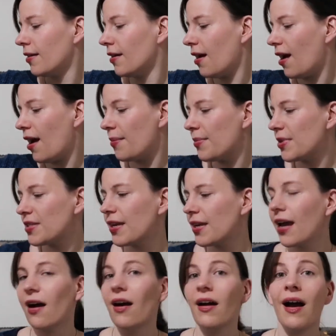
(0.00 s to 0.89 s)
So
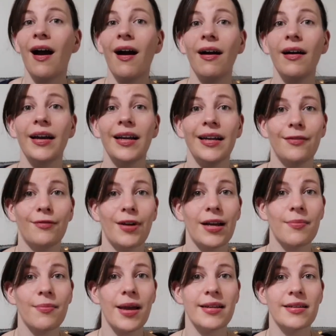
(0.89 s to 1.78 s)
yeah, I highly
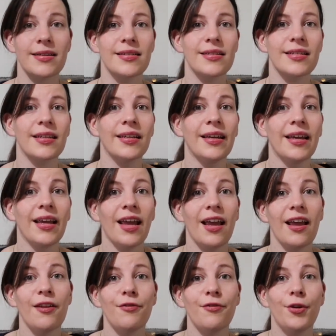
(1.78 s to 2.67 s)
recommend,
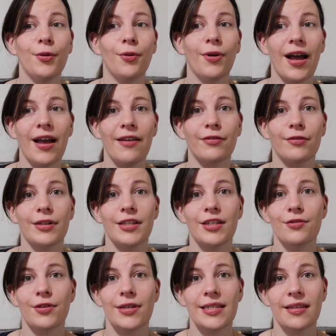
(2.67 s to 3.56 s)
if you're ever
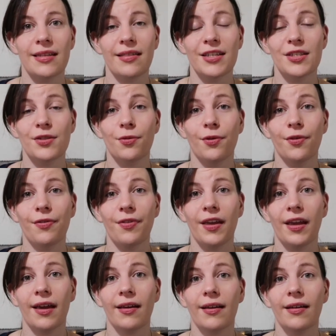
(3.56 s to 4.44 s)
interested in this sort of
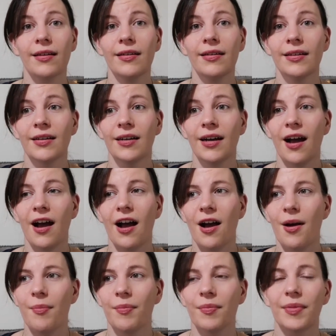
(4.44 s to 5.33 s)
thing,
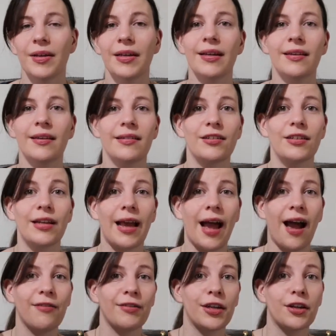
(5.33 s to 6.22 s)

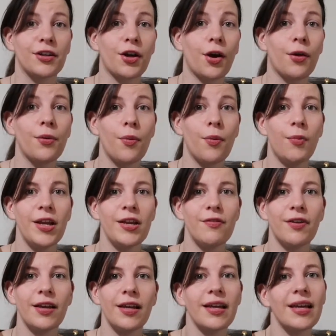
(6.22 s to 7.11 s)
having a go at
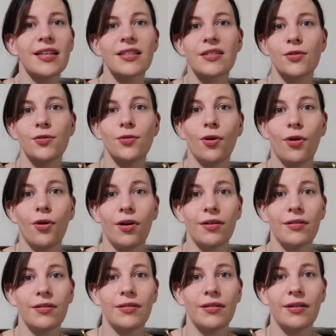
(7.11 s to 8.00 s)
weaving. It's not
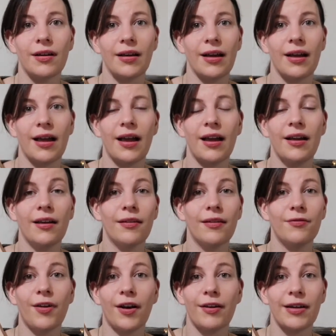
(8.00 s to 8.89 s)

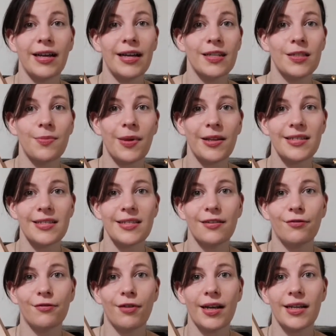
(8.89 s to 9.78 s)
very
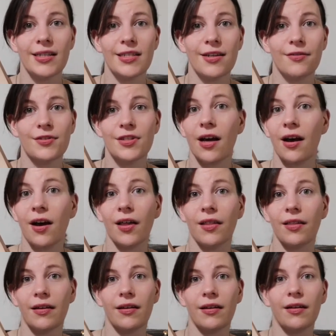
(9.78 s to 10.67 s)
expensive relative to
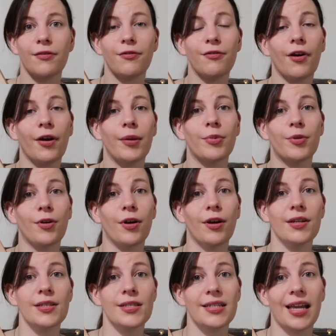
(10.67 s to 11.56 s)
other fibre
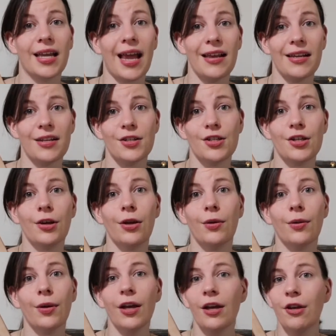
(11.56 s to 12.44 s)
arts to get
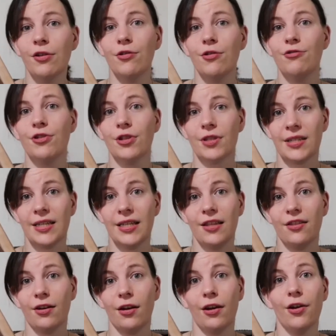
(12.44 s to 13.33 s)
into. You just
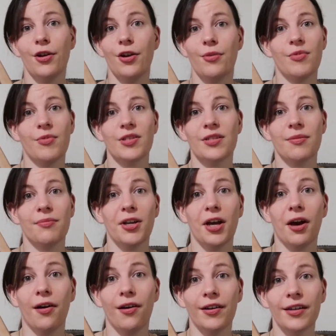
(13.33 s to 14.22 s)
need the loom and some
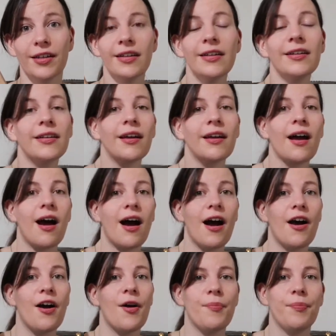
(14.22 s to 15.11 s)
yarn,
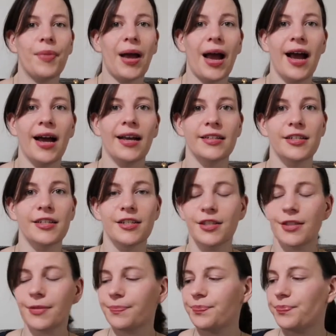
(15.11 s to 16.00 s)

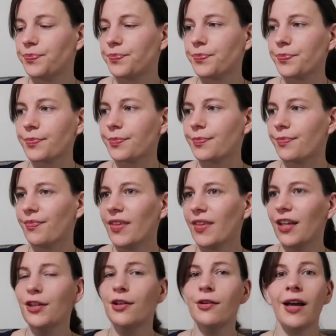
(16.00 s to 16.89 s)
and
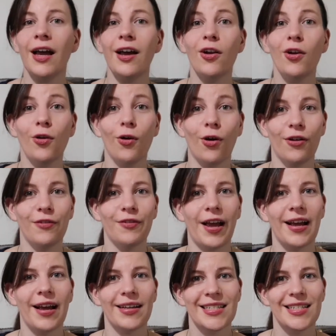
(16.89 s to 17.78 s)
you get a lot of
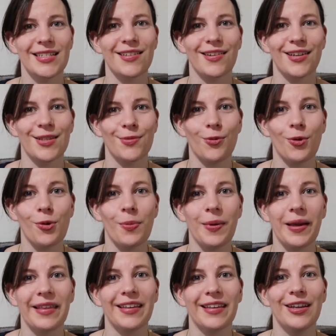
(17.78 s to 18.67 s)
exercise
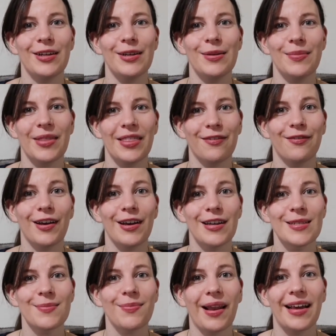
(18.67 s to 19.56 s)
warping the loom in the
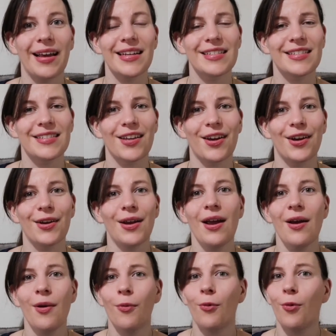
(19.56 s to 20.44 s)
first place, so
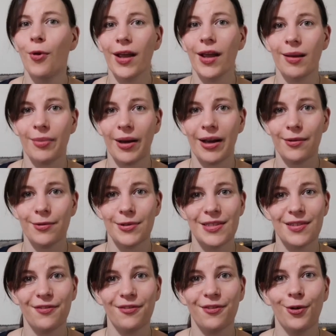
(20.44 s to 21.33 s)
walking
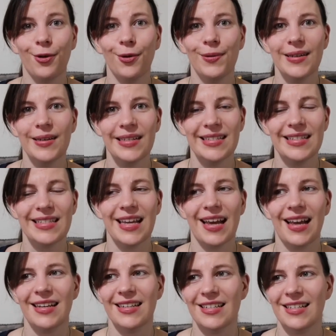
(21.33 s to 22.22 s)
backwards and forwards
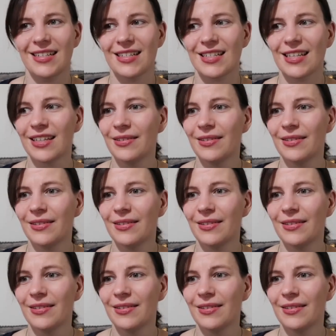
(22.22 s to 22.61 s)
and